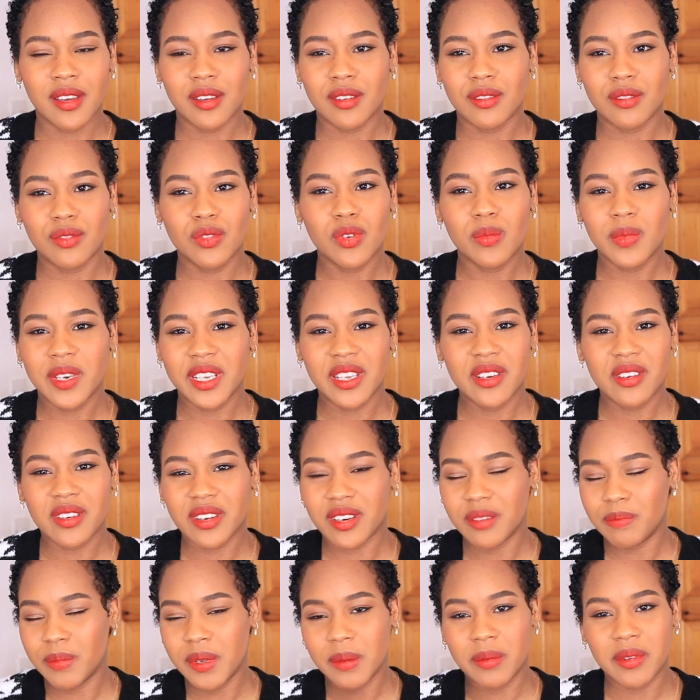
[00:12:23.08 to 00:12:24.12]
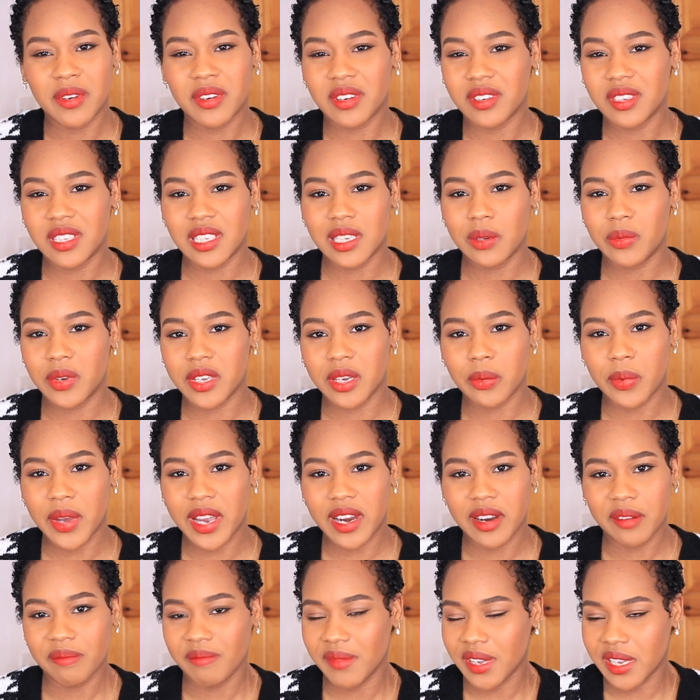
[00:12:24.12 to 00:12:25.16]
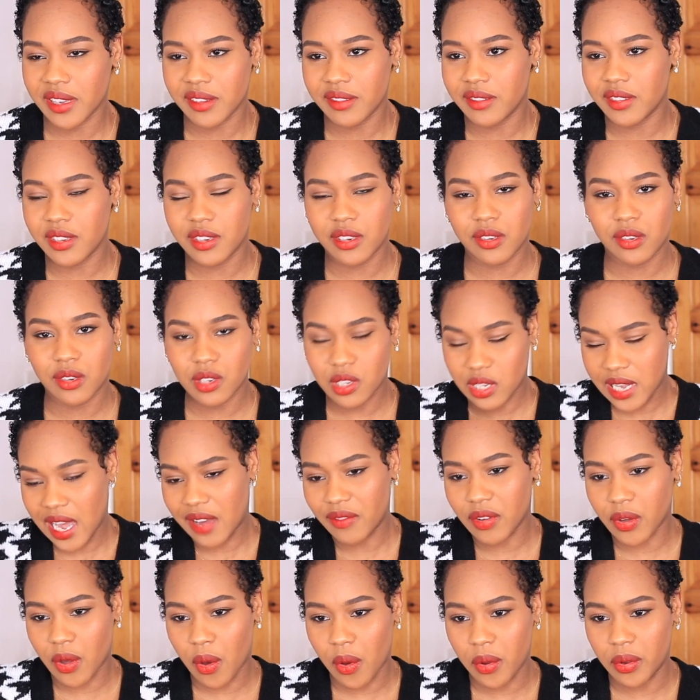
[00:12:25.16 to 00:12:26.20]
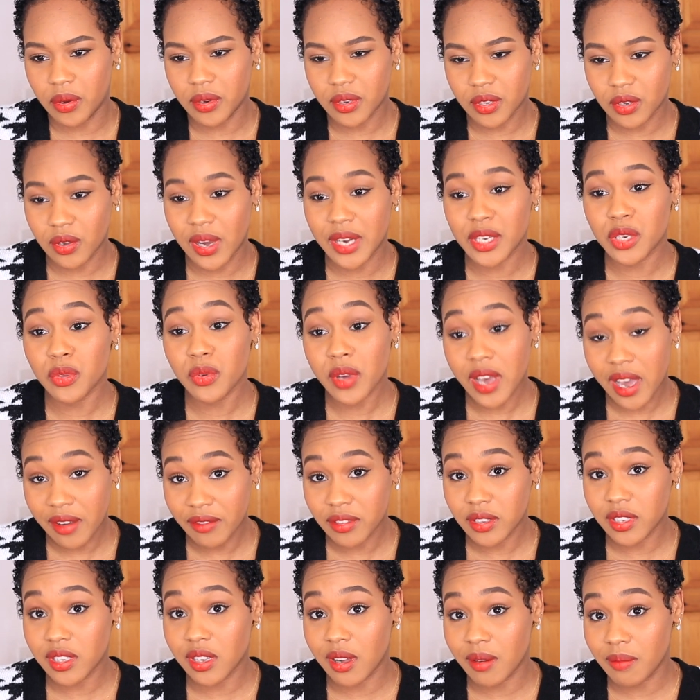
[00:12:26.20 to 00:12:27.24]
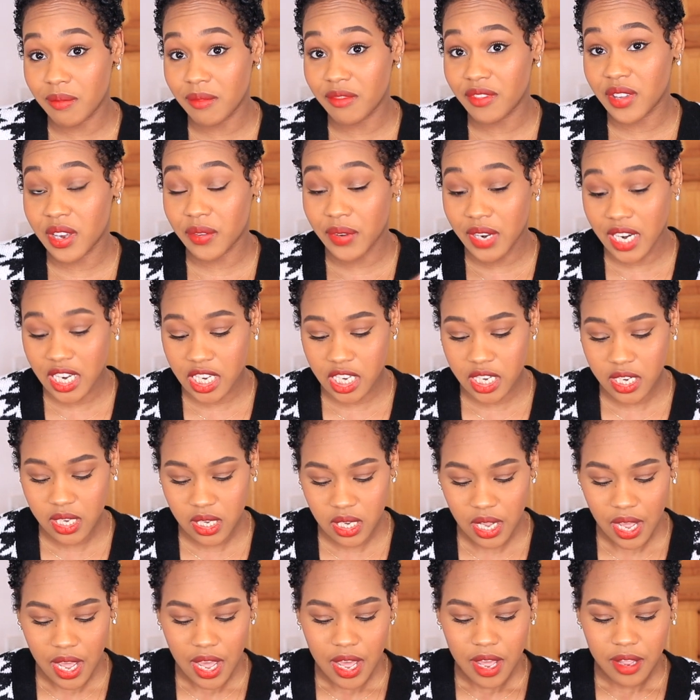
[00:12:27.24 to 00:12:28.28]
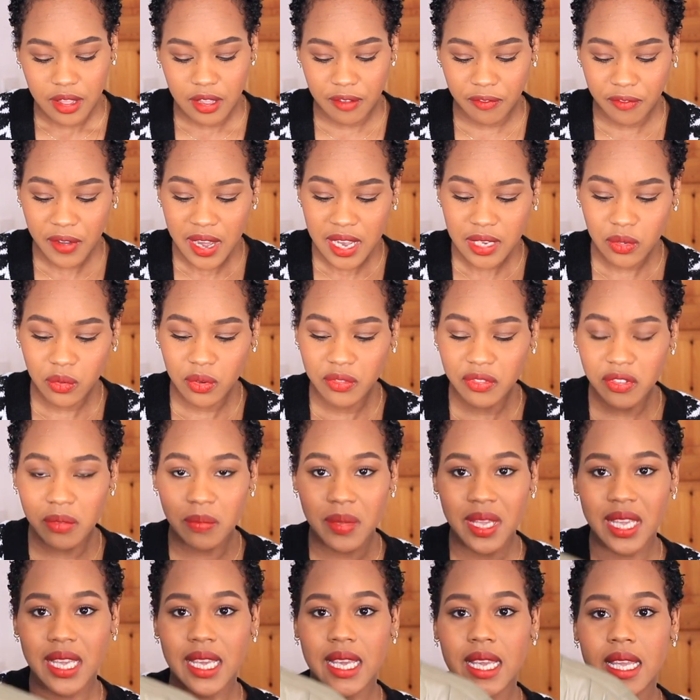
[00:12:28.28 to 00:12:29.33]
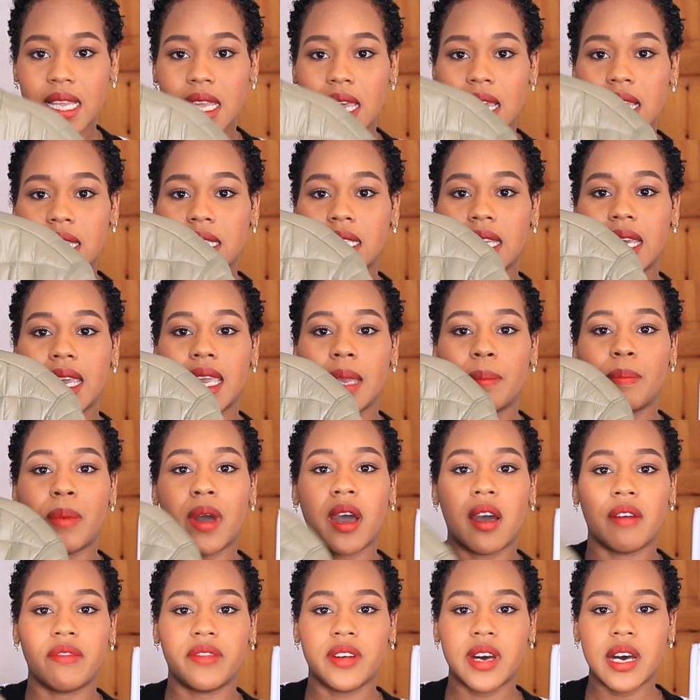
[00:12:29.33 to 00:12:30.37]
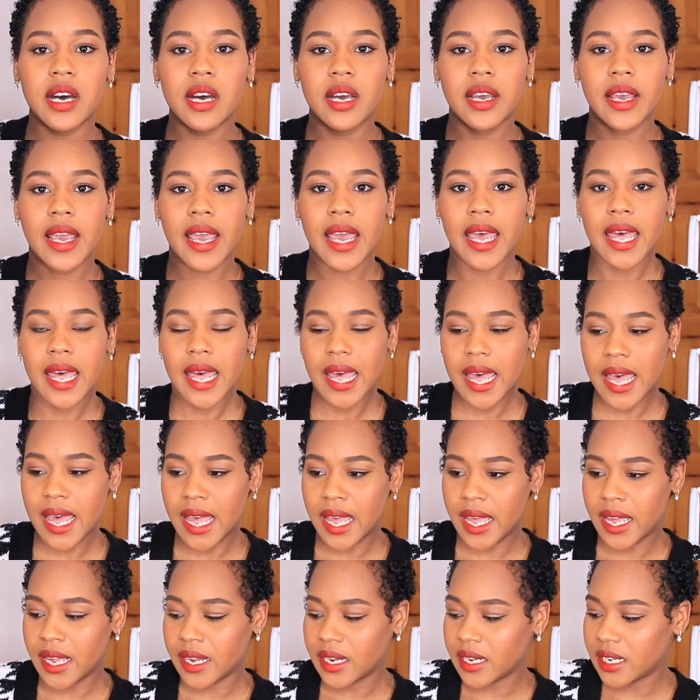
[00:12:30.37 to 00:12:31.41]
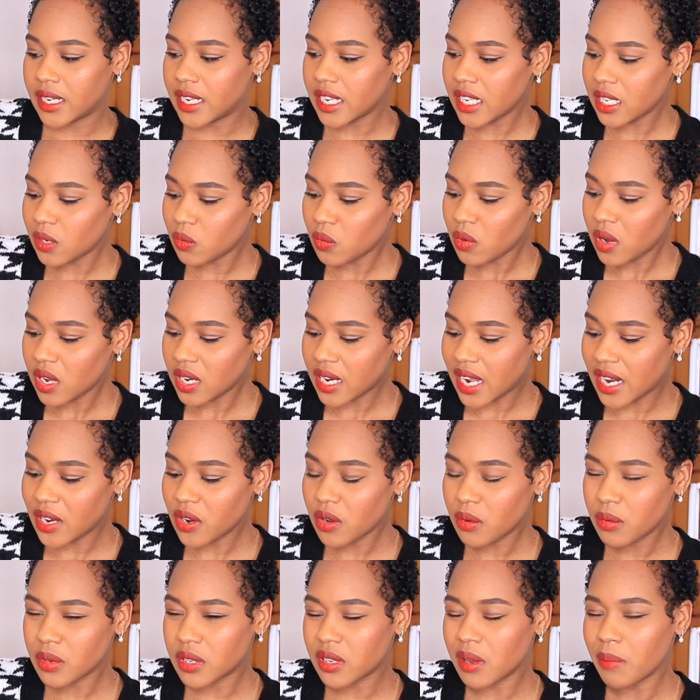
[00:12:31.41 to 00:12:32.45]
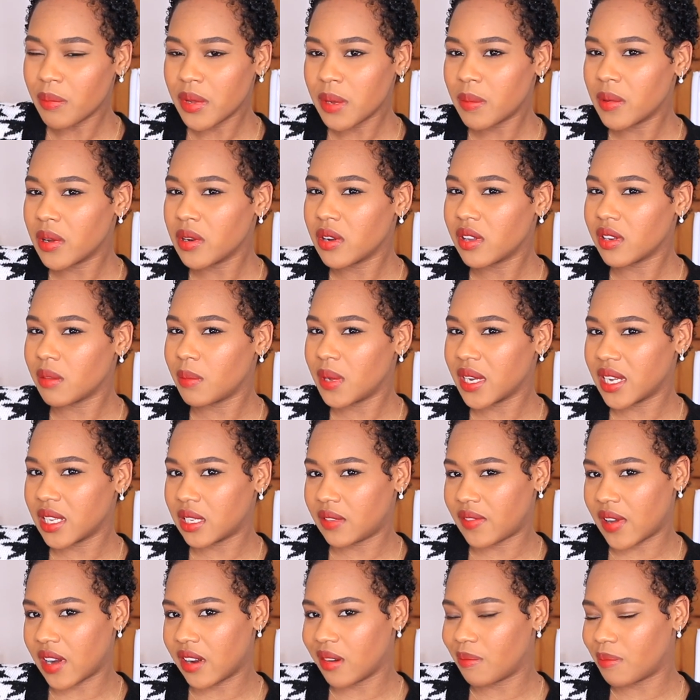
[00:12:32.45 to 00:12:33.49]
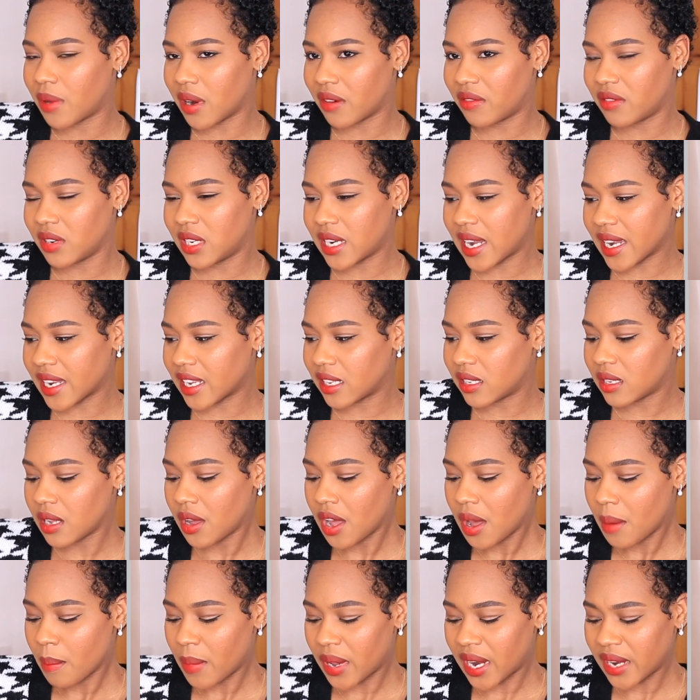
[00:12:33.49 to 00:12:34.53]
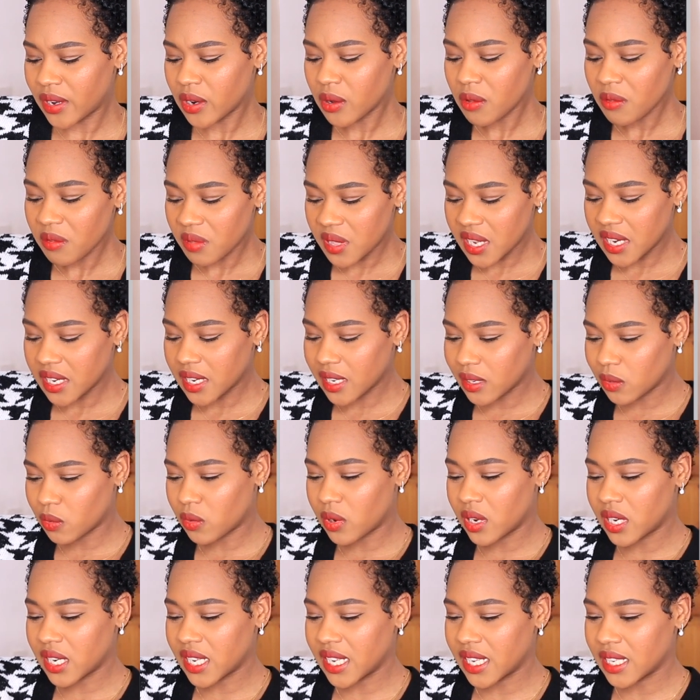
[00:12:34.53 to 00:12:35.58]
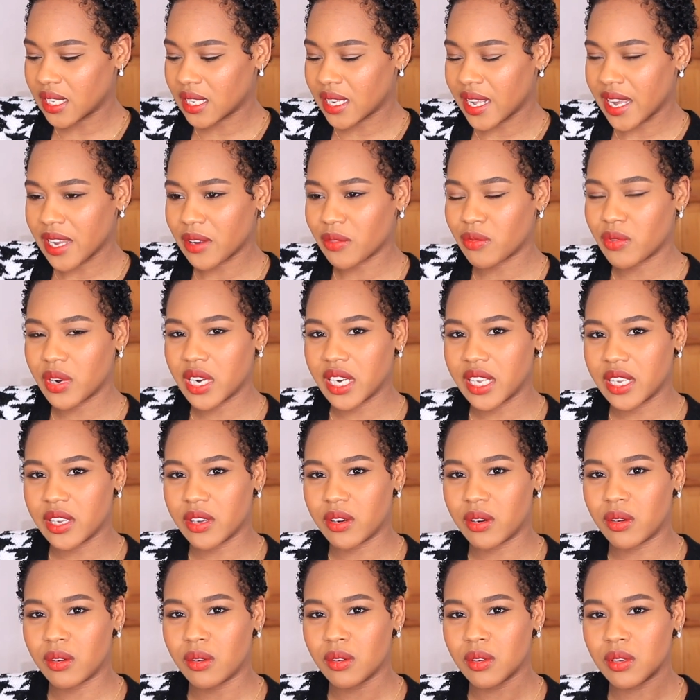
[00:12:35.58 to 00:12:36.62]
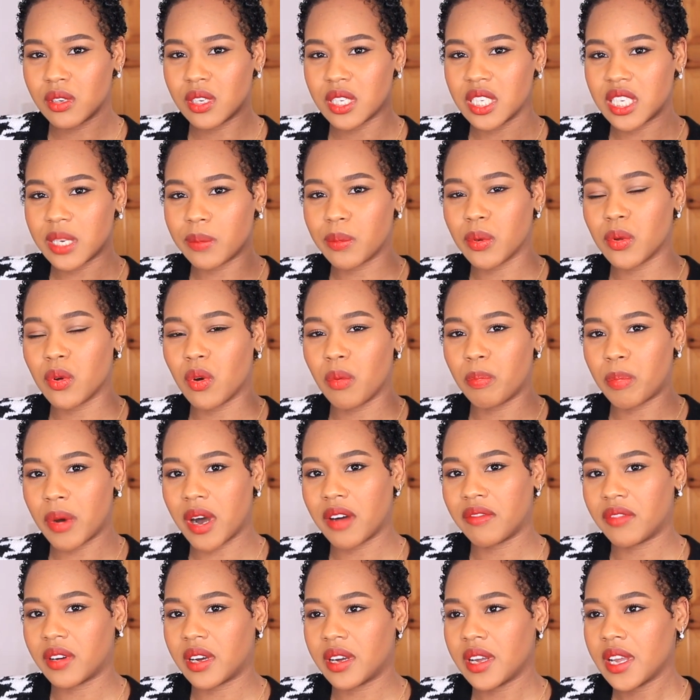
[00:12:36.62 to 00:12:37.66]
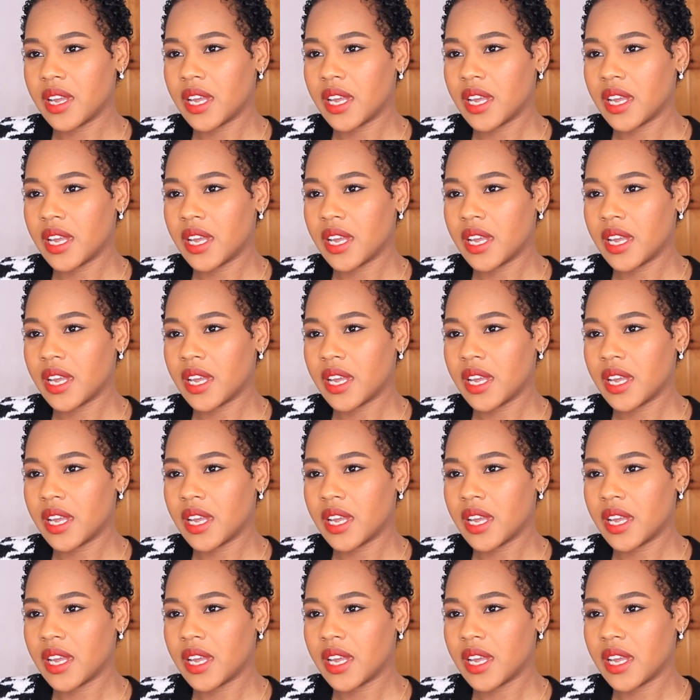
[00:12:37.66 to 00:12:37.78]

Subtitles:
normally people are not gonna see what you're wearing because you just have a coat. So I do have some variations. The first one for me is a puffer. And this one, I know some people are not the biggest fan of puffer jackets, but I don't think this one is like really your typical puffer.